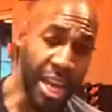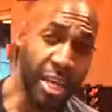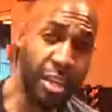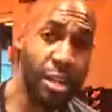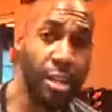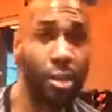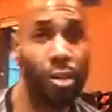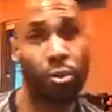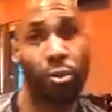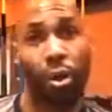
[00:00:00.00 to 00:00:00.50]

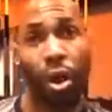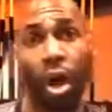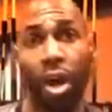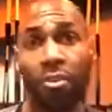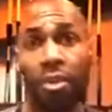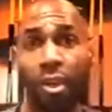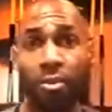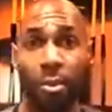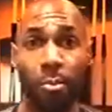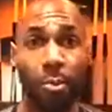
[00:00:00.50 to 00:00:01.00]
And
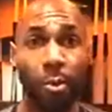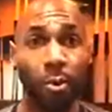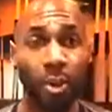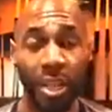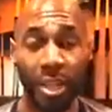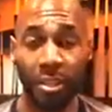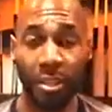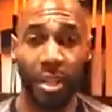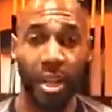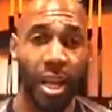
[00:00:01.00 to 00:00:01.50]

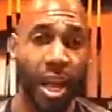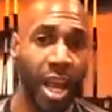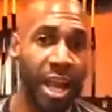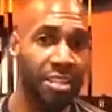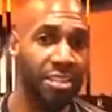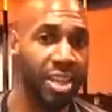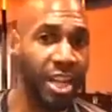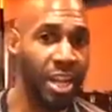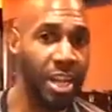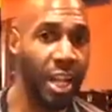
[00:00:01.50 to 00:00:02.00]
another point,
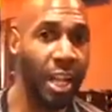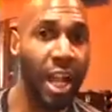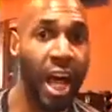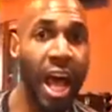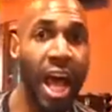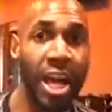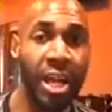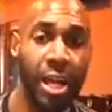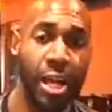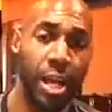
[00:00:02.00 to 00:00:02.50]
I
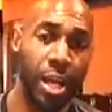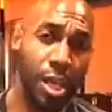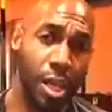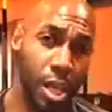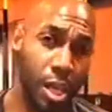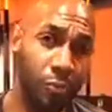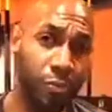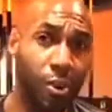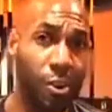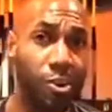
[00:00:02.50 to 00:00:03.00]
say it a
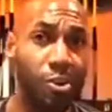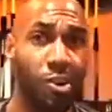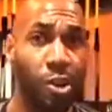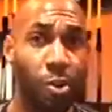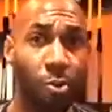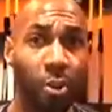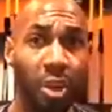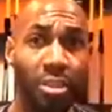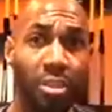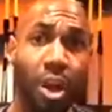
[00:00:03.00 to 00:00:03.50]
lot,
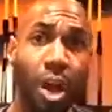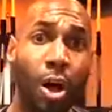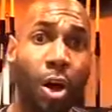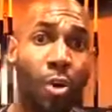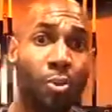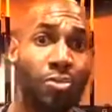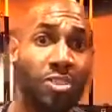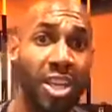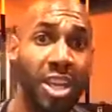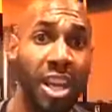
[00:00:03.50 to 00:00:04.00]
if you're
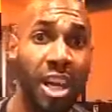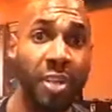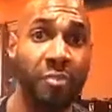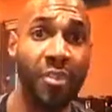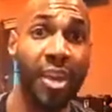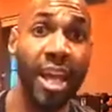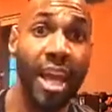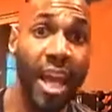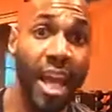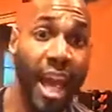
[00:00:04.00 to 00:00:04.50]
doing the
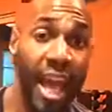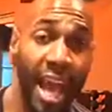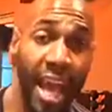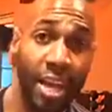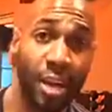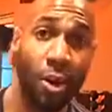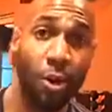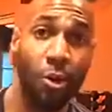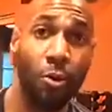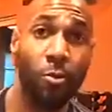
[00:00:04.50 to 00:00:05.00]
OTF
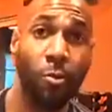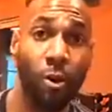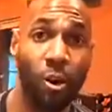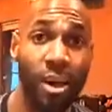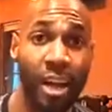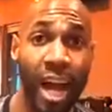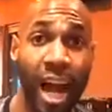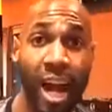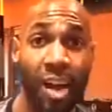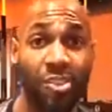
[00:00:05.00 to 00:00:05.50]

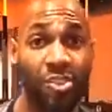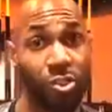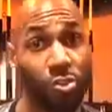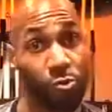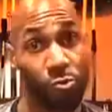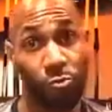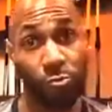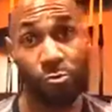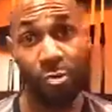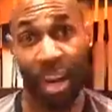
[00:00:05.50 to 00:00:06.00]
at-home
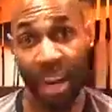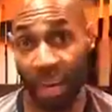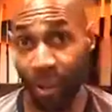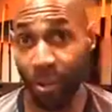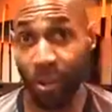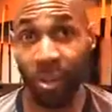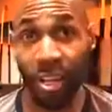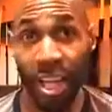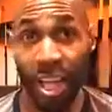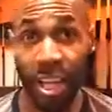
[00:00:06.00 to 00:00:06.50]
workouts
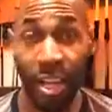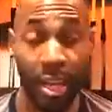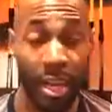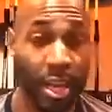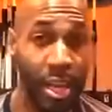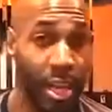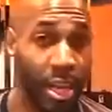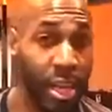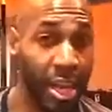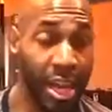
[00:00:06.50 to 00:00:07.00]

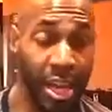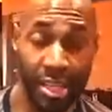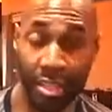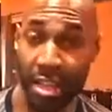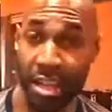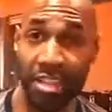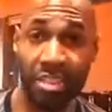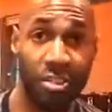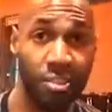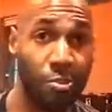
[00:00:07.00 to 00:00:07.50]
regularly,
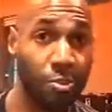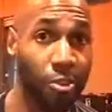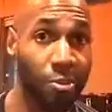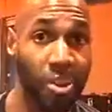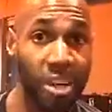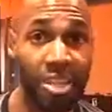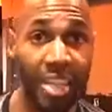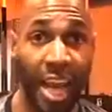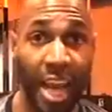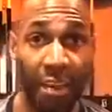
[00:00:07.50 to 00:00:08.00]
at
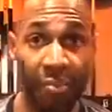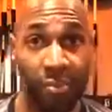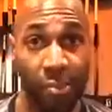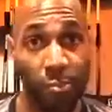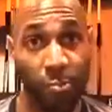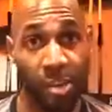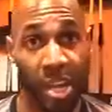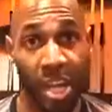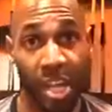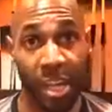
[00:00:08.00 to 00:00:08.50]
least 2 or 3
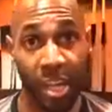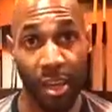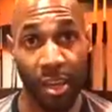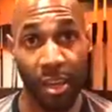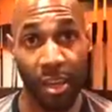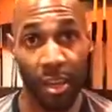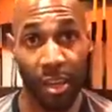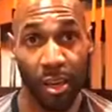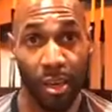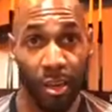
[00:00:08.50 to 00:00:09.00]
times a
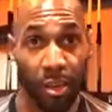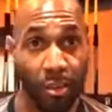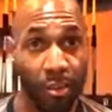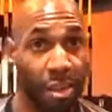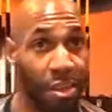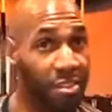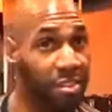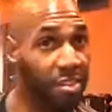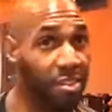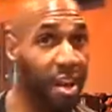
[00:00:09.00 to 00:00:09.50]
week,
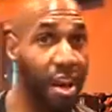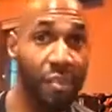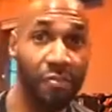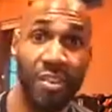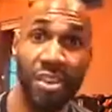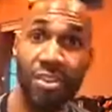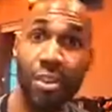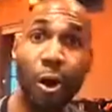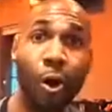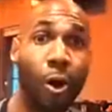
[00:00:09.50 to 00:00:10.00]
this
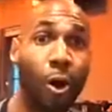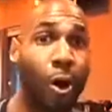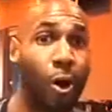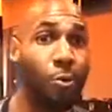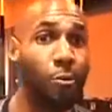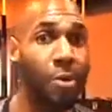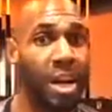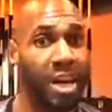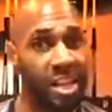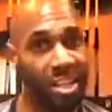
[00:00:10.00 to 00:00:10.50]
stuff is
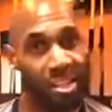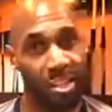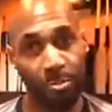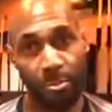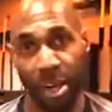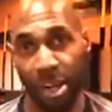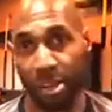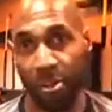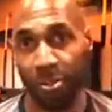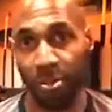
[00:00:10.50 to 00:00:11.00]

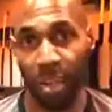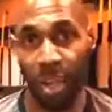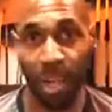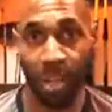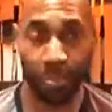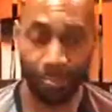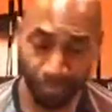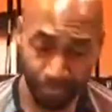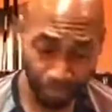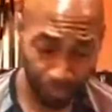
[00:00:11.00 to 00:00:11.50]
already
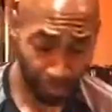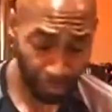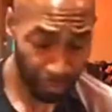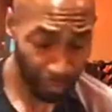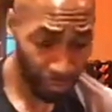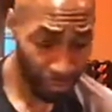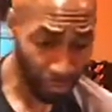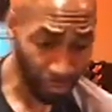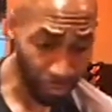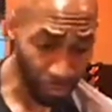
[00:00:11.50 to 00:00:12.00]
sprinkled
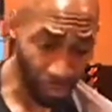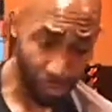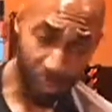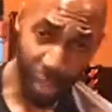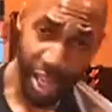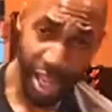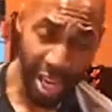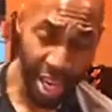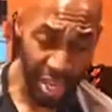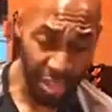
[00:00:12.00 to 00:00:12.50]

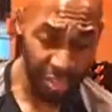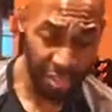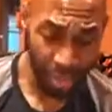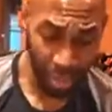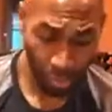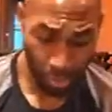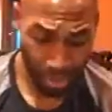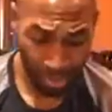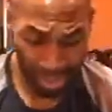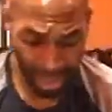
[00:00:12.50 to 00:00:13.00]

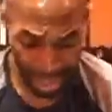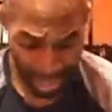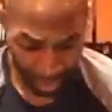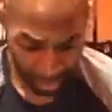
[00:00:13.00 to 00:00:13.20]
into the